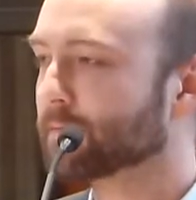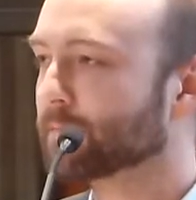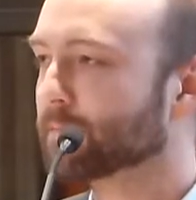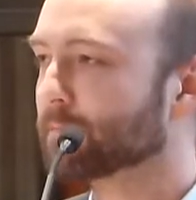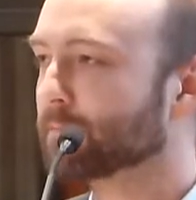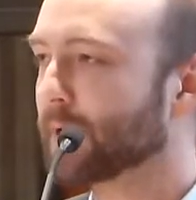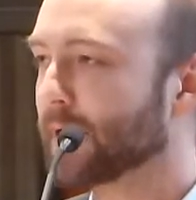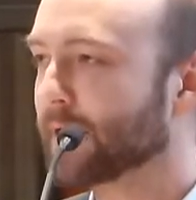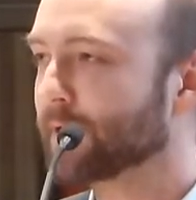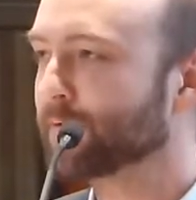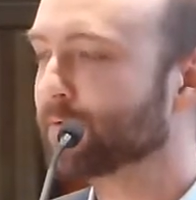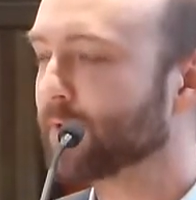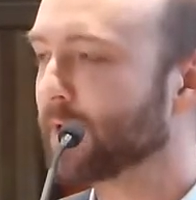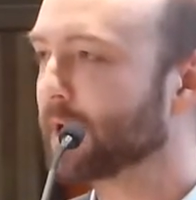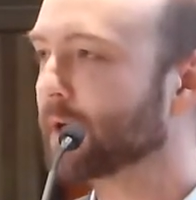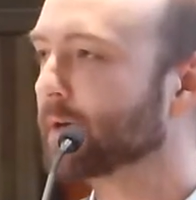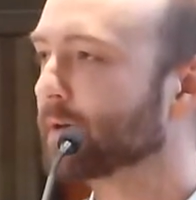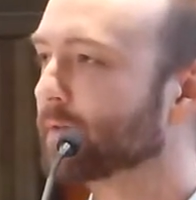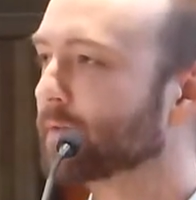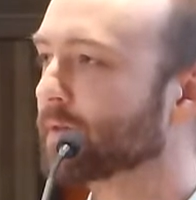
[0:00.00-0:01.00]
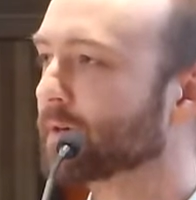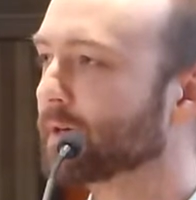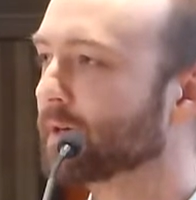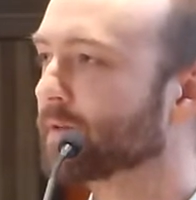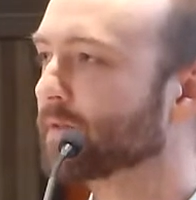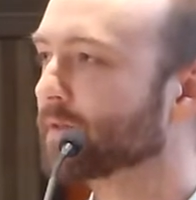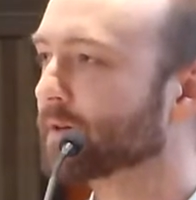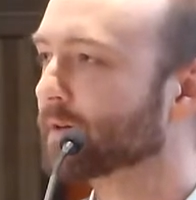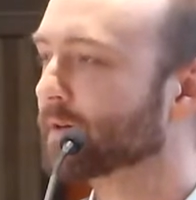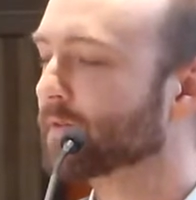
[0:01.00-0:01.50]
My faith
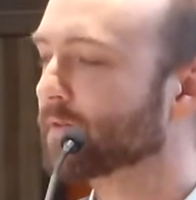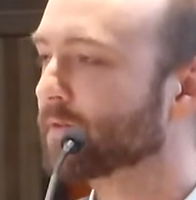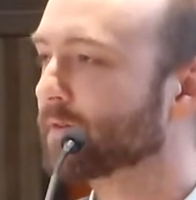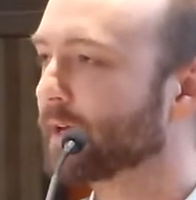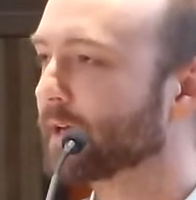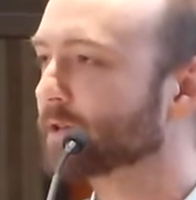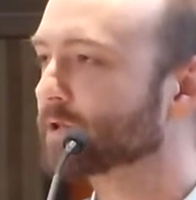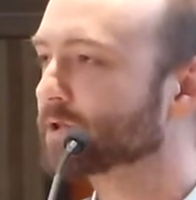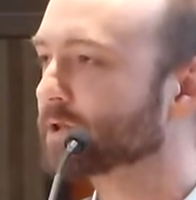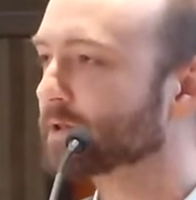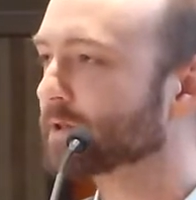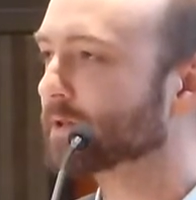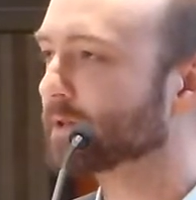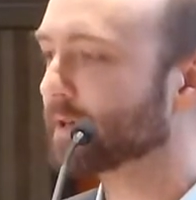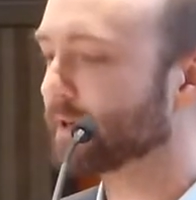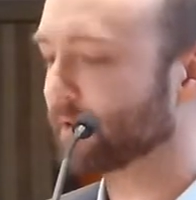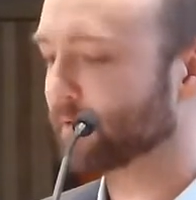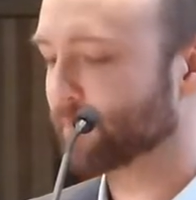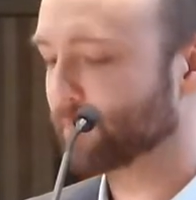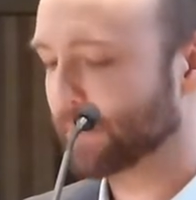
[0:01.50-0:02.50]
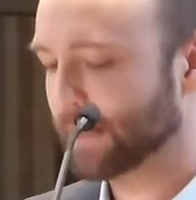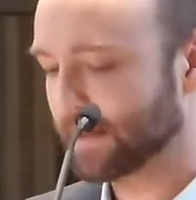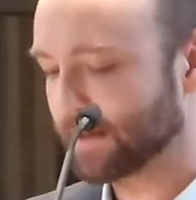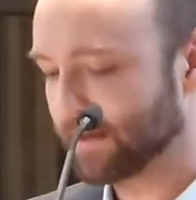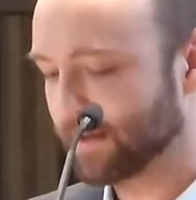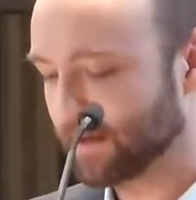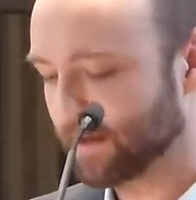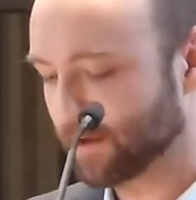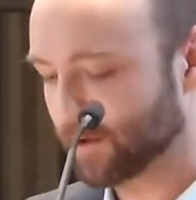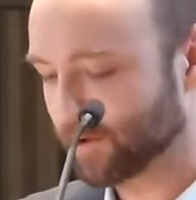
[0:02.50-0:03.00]
is an extension of my
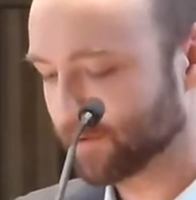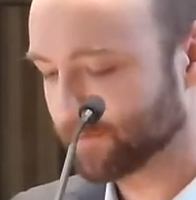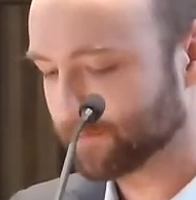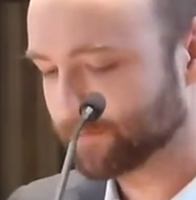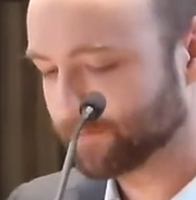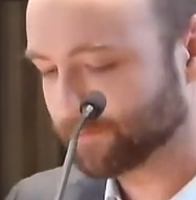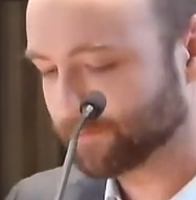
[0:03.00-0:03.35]
ego.